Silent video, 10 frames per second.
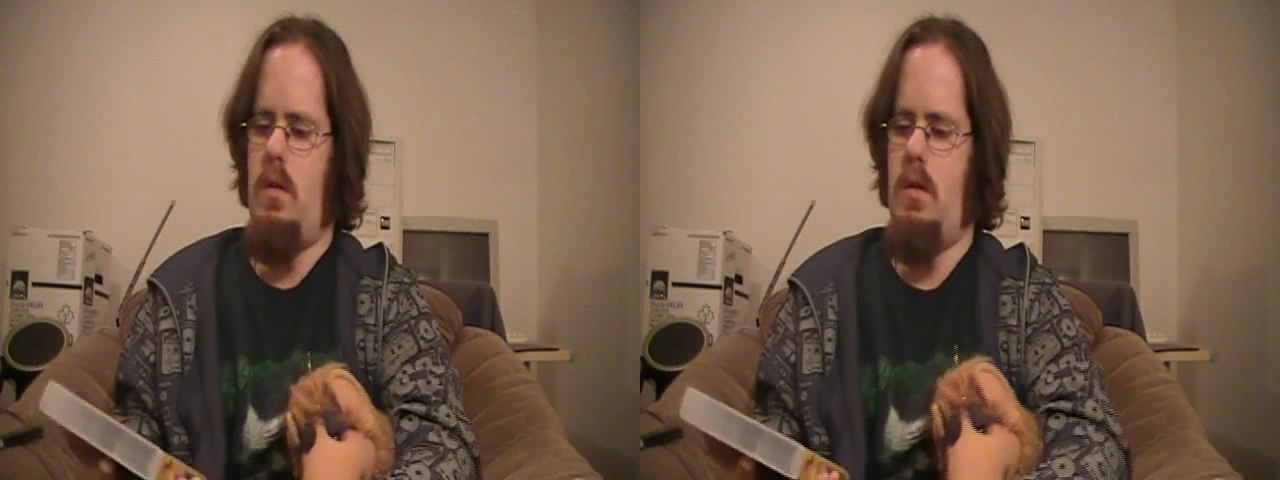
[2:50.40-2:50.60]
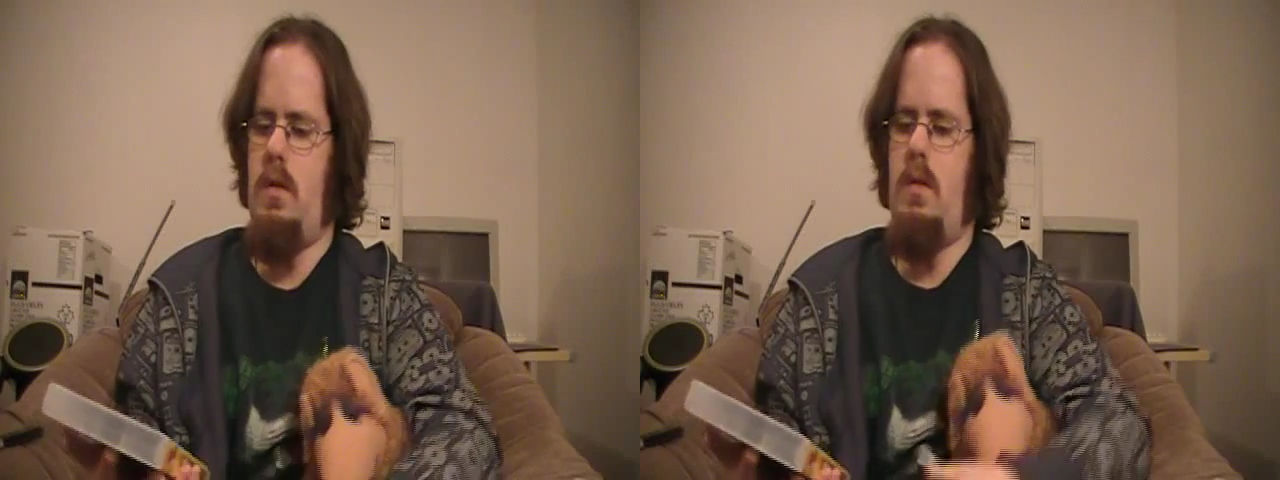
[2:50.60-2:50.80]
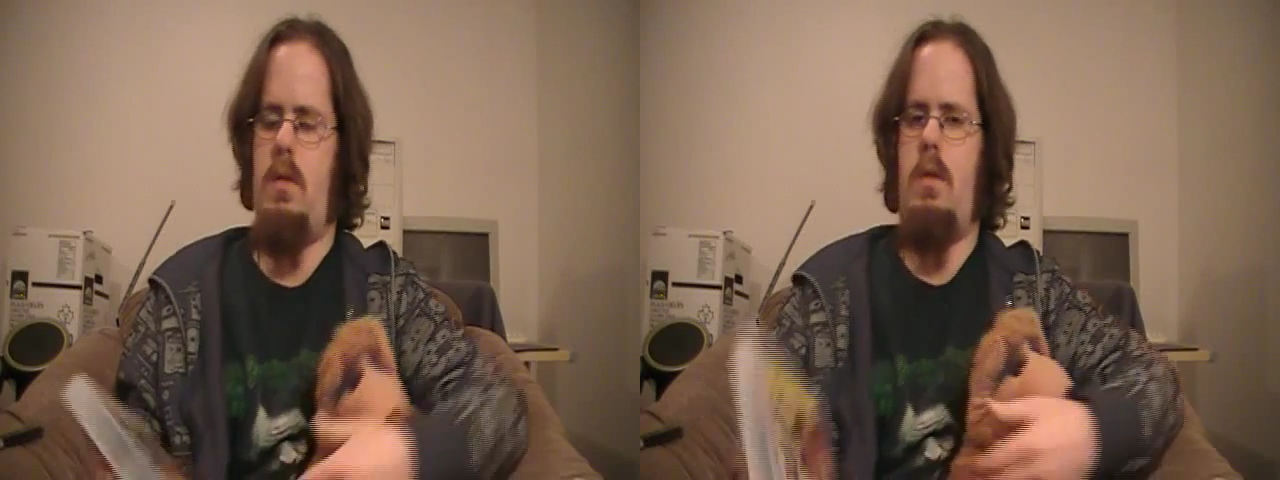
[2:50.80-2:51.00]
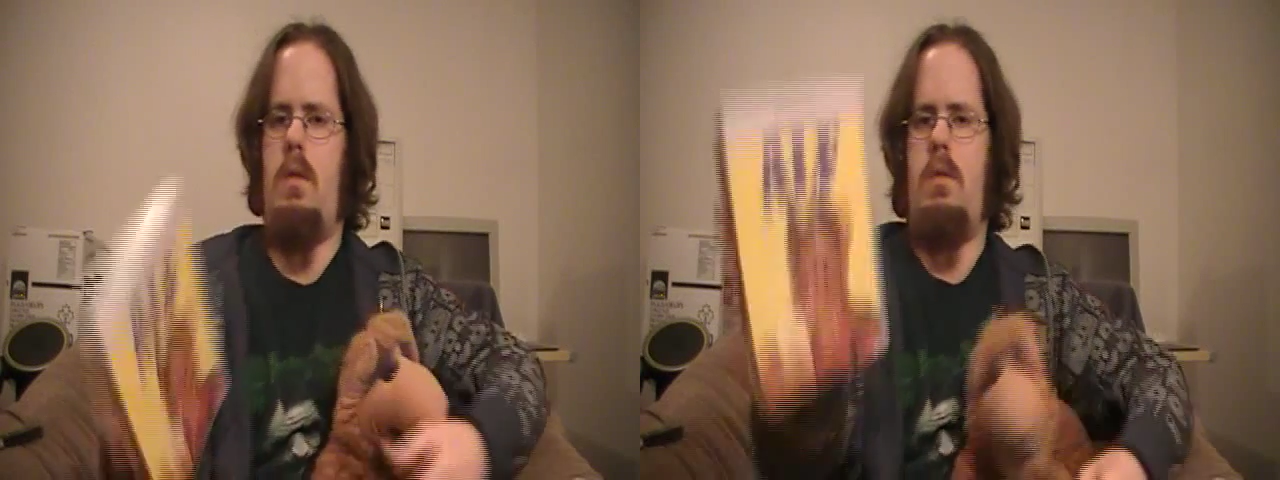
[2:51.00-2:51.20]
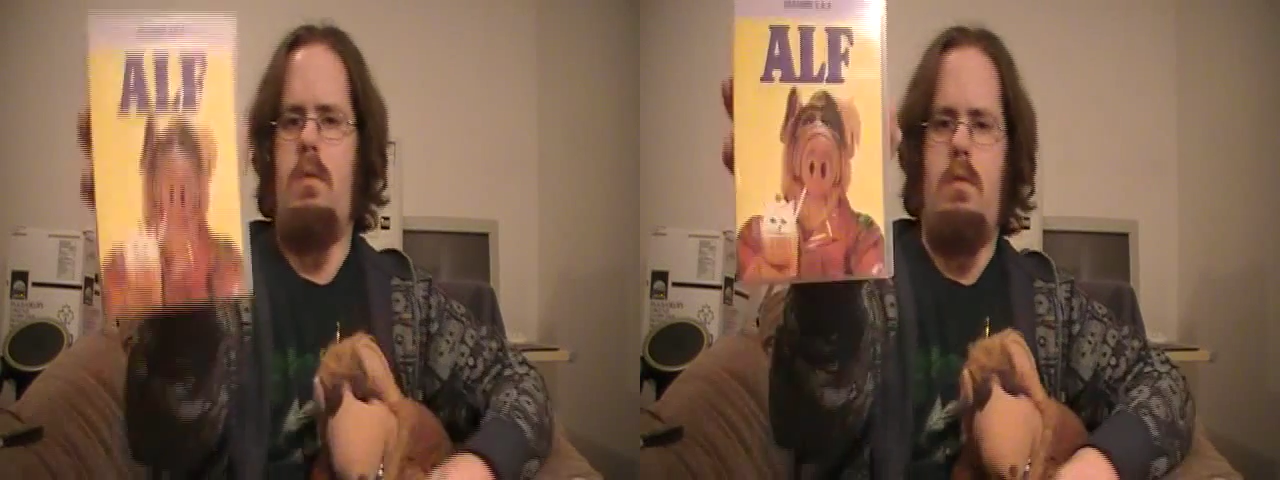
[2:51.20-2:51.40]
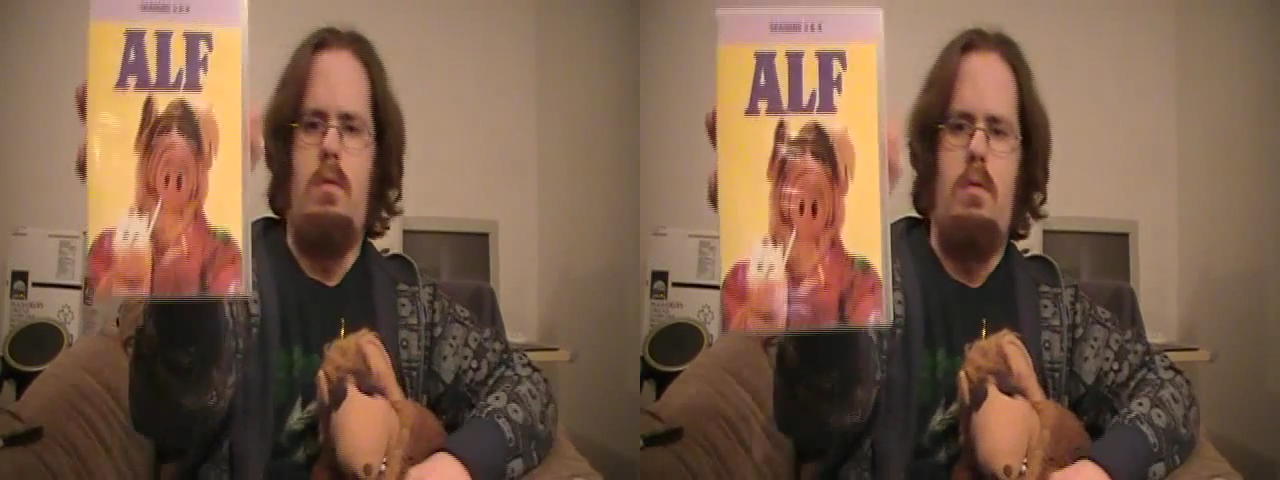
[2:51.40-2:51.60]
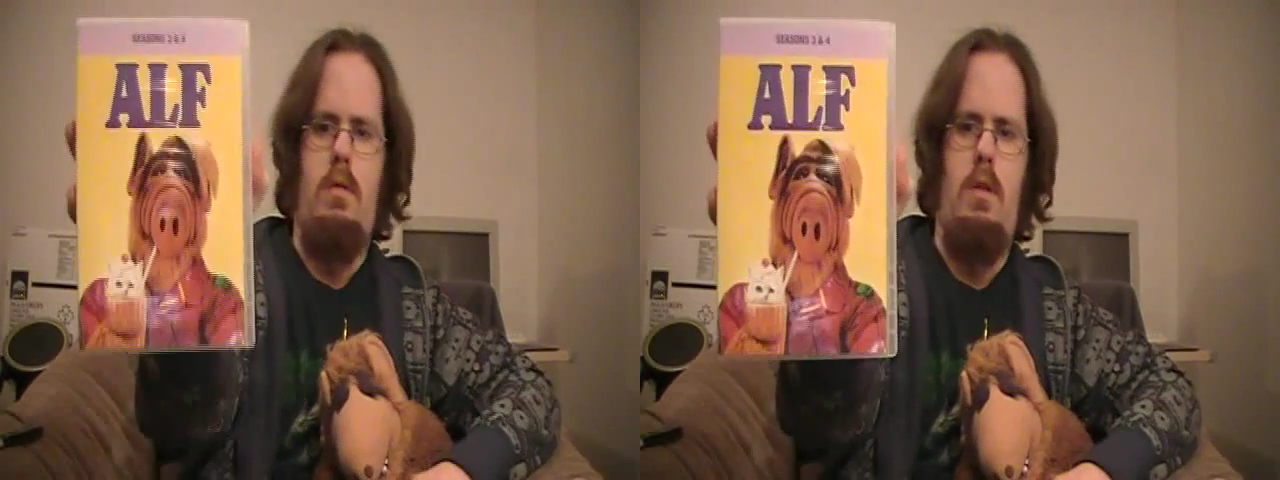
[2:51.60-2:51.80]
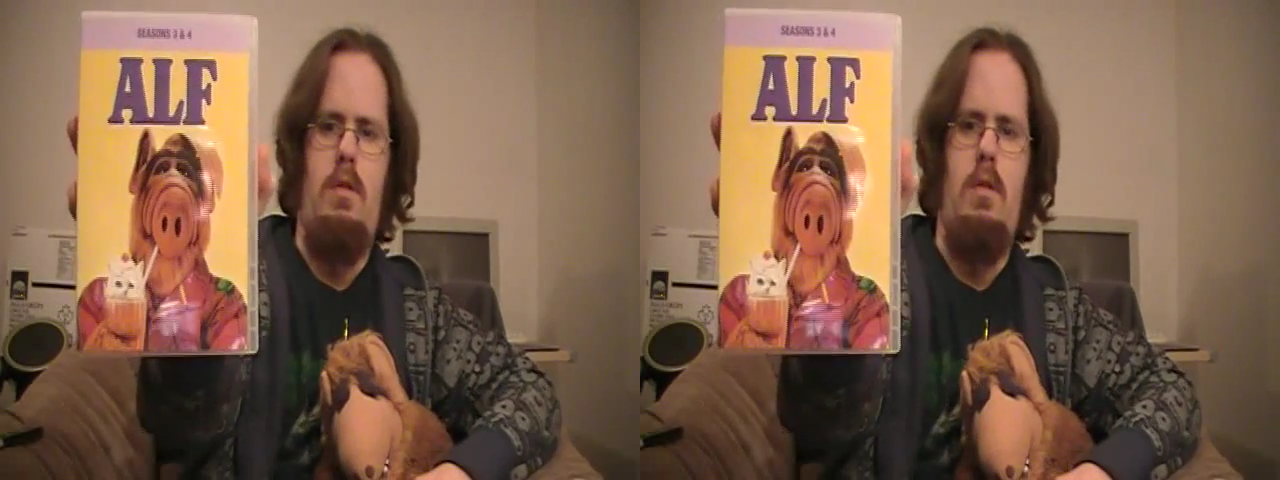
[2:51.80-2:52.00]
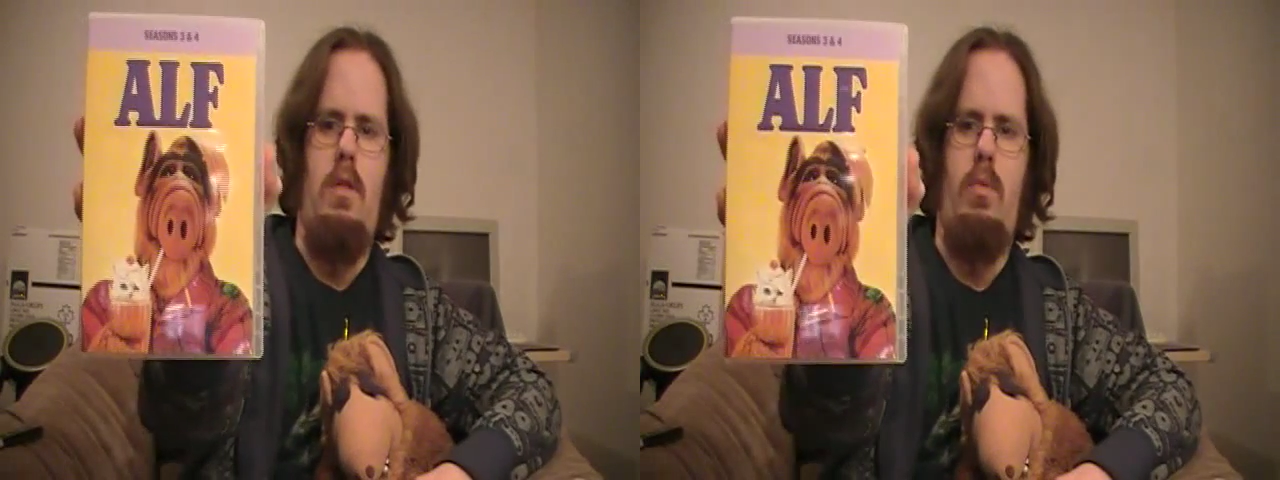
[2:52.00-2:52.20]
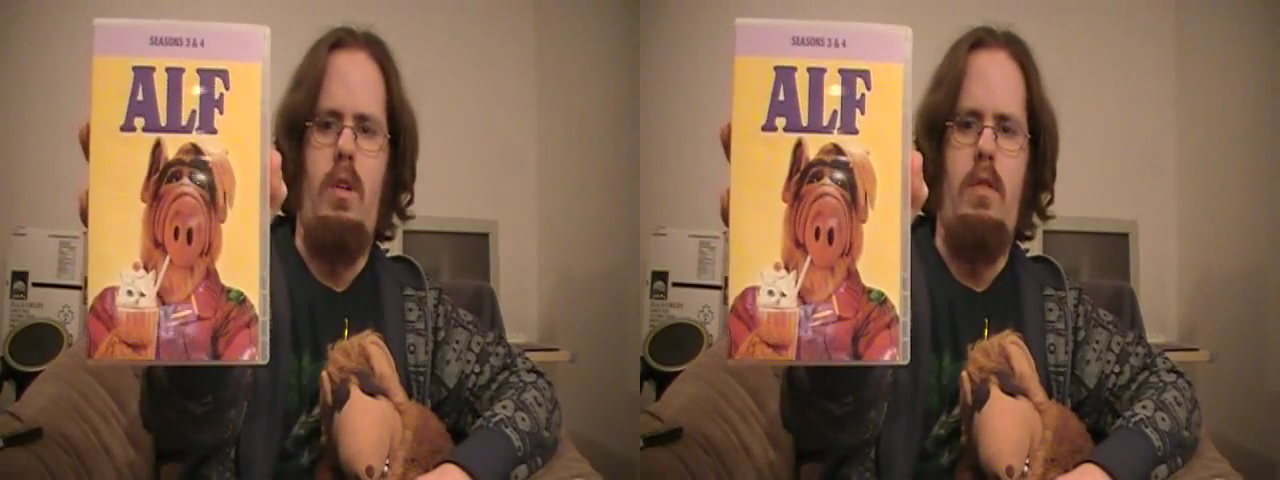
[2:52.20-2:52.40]
And season
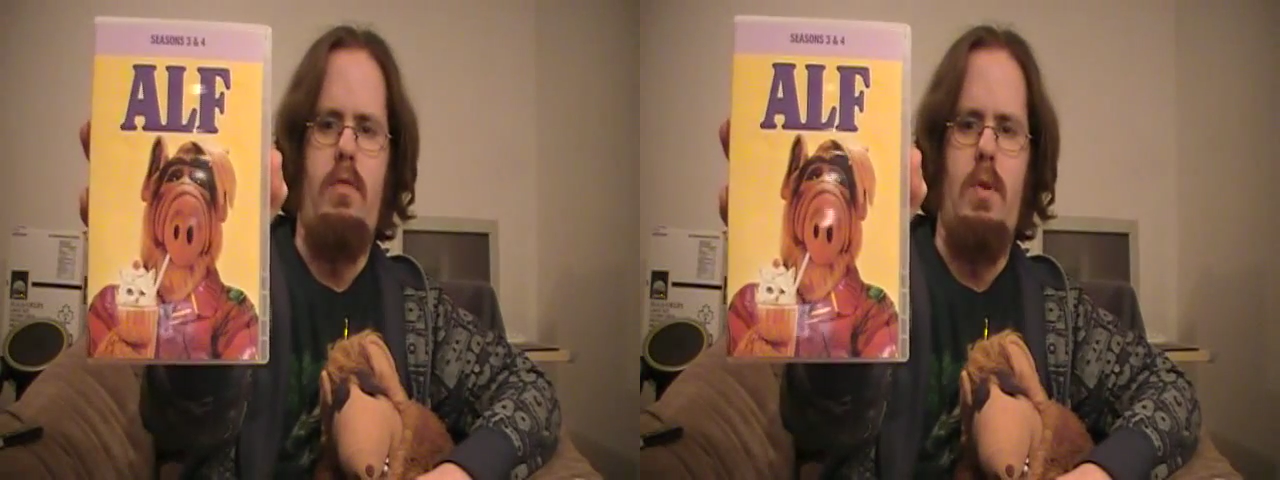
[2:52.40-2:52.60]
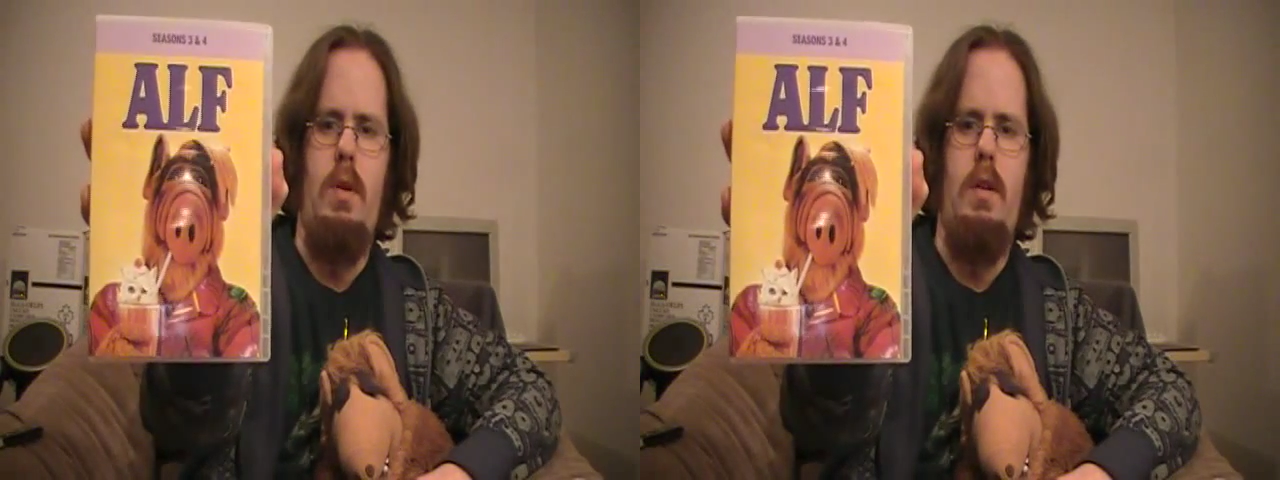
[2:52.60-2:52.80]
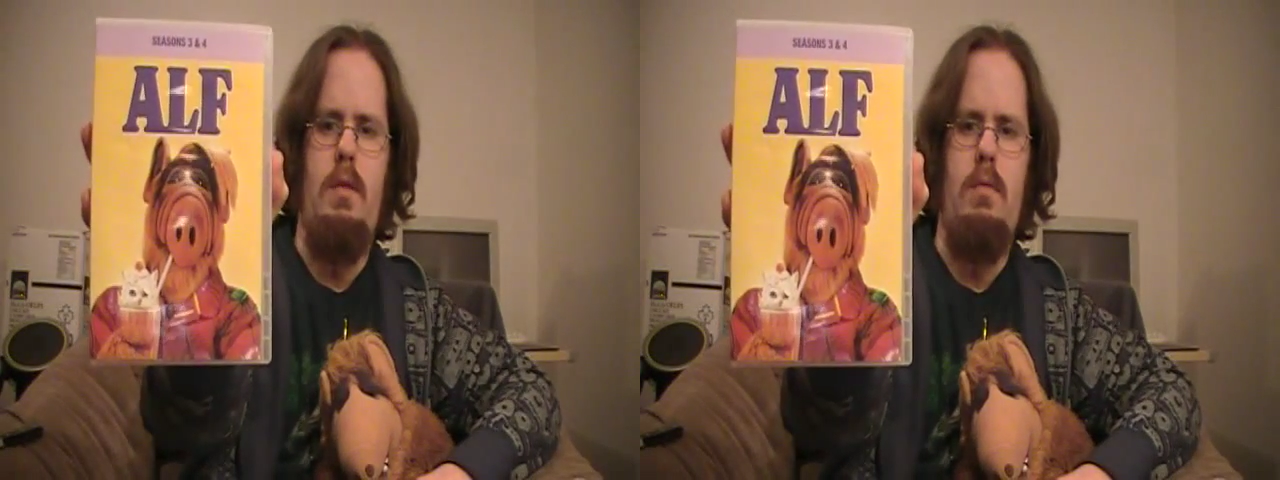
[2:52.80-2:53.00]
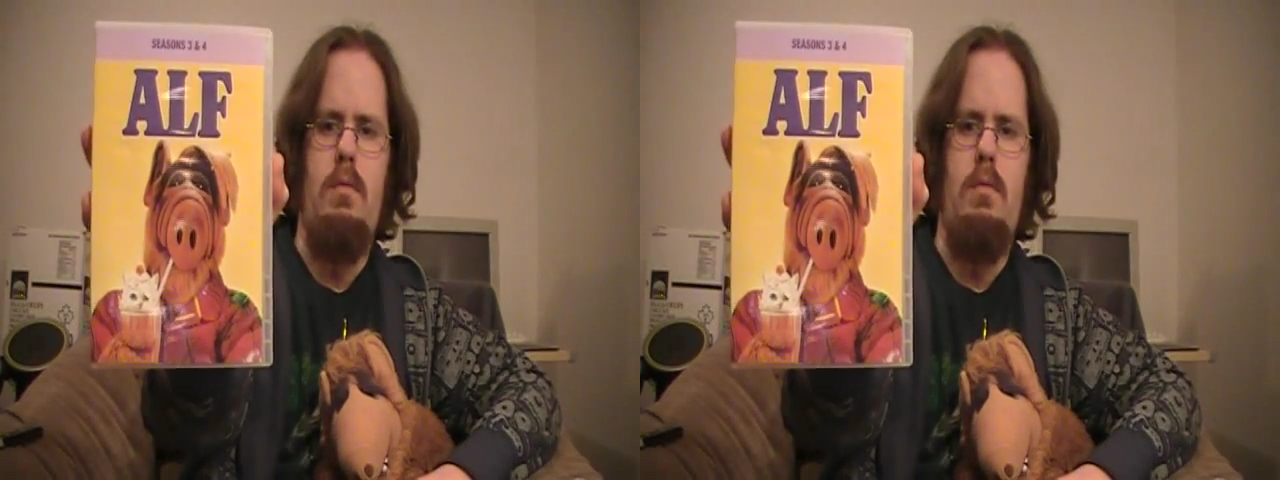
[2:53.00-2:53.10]
three and four.